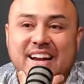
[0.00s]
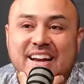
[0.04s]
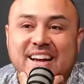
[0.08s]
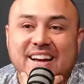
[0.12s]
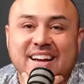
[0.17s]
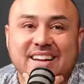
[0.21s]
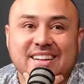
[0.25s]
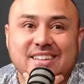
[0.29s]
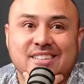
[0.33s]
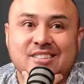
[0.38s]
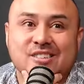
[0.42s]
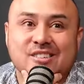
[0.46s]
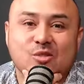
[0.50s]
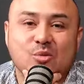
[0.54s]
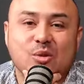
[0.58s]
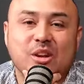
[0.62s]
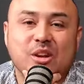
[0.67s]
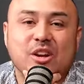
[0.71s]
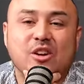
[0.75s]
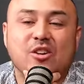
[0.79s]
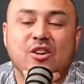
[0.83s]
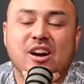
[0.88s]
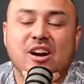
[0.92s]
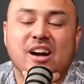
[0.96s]
Like, could we go
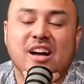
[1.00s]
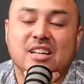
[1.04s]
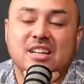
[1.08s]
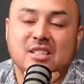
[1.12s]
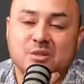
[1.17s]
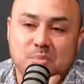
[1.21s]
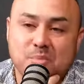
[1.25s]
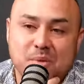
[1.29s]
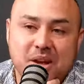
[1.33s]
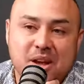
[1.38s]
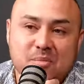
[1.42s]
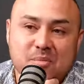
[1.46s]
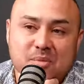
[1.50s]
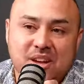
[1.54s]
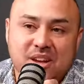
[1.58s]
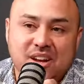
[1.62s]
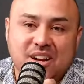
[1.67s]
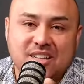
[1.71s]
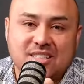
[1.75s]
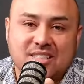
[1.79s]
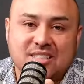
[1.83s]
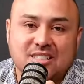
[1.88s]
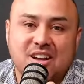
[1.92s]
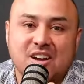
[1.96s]
less? Maybe. And
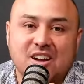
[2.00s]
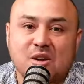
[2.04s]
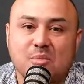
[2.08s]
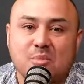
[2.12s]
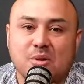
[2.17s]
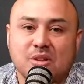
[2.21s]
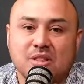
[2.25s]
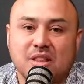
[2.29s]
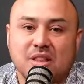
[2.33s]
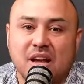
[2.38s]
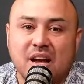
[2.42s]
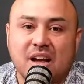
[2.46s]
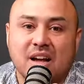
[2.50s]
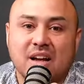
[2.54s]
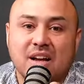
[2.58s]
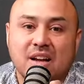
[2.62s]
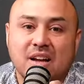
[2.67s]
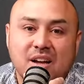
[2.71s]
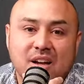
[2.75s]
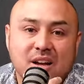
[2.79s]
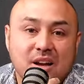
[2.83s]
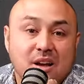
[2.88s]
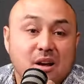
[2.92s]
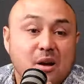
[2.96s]
let's talk about that.
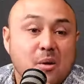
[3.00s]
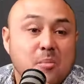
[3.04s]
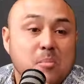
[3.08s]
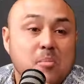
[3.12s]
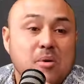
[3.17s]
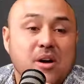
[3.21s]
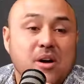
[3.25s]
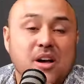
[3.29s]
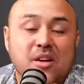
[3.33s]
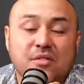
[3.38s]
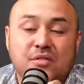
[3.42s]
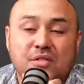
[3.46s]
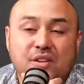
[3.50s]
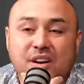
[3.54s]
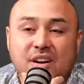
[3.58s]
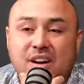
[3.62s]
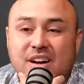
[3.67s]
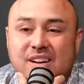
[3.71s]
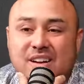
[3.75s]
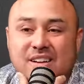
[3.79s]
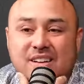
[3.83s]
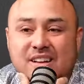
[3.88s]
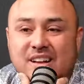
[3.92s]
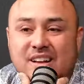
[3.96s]
But if you're like,
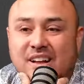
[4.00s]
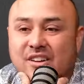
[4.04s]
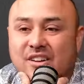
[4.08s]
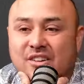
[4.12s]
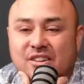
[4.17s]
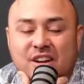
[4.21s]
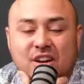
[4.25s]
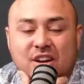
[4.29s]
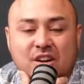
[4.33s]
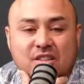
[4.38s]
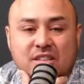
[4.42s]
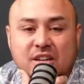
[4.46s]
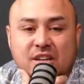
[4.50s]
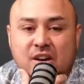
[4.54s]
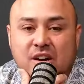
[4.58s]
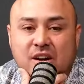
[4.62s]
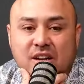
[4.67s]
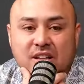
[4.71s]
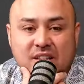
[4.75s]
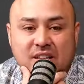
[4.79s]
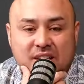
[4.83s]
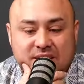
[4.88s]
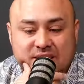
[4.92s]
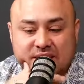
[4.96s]
I don't care, Derek,
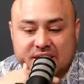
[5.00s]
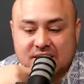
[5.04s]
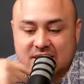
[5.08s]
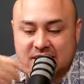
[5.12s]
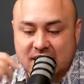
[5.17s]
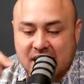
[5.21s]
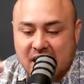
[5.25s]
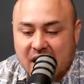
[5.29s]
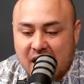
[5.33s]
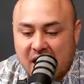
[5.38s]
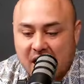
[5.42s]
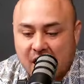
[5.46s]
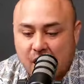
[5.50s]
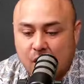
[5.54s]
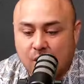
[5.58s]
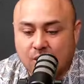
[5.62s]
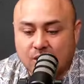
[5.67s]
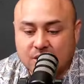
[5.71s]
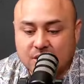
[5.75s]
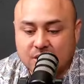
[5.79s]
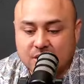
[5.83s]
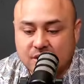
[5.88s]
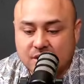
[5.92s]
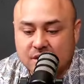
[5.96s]
this is the
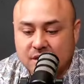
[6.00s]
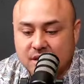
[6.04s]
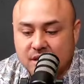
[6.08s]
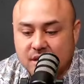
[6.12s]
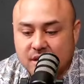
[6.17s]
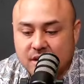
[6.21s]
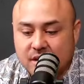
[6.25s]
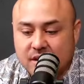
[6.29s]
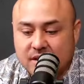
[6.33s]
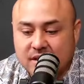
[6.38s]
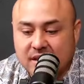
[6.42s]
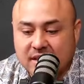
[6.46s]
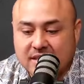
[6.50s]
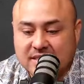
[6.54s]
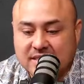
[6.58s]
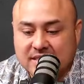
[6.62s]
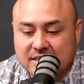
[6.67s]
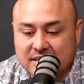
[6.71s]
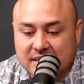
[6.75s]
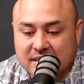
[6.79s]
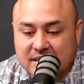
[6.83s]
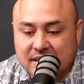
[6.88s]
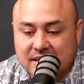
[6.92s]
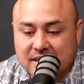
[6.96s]
house that's
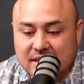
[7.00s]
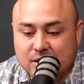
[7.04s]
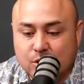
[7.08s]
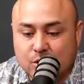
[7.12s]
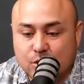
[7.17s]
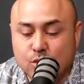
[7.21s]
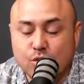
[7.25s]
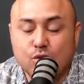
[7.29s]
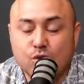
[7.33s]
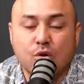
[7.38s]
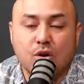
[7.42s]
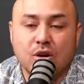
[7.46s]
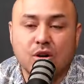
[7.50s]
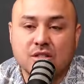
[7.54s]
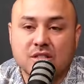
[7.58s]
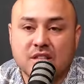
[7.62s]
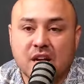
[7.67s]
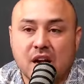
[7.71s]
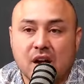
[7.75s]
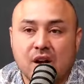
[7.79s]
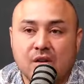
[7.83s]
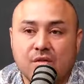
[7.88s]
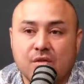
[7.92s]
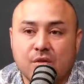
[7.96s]
2 doors
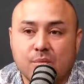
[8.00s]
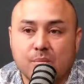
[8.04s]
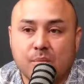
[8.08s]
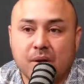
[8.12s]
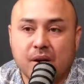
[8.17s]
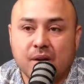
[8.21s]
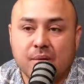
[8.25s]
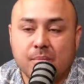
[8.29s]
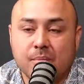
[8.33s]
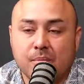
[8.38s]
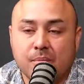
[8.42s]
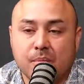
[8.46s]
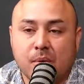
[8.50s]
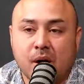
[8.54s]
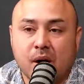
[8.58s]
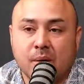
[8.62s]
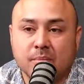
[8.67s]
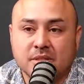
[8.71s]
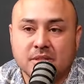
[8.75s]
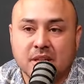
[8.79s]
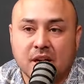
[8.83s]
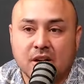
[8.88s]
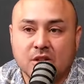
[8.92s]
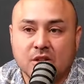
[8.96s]
down from my mom's
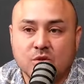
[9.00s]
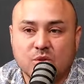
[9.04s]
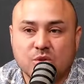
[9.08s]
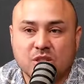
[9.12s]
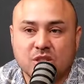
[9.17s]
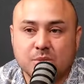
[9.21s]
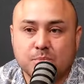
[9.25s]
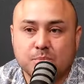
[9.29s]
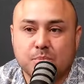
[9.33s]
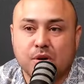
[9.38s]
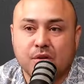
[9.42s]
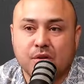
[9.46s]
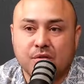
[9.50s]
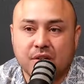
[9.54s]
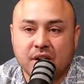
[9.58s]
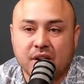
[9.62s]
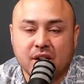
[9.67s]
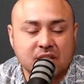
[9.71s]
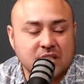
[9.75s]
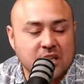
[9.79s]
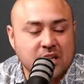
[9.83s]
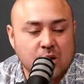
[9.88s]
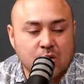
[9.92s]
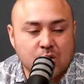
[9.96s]
house, which is perfect because I
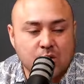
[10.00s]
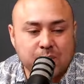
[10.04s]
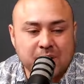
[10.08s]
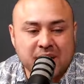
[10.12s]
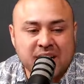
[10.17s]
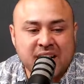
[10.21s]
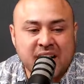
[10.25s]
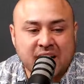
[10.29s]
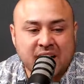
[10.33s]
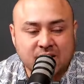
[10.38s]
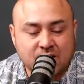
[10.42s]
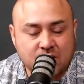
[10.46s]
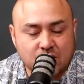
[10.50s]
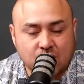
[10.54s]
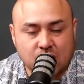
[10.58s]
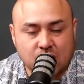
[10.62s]
don't want to be next to her.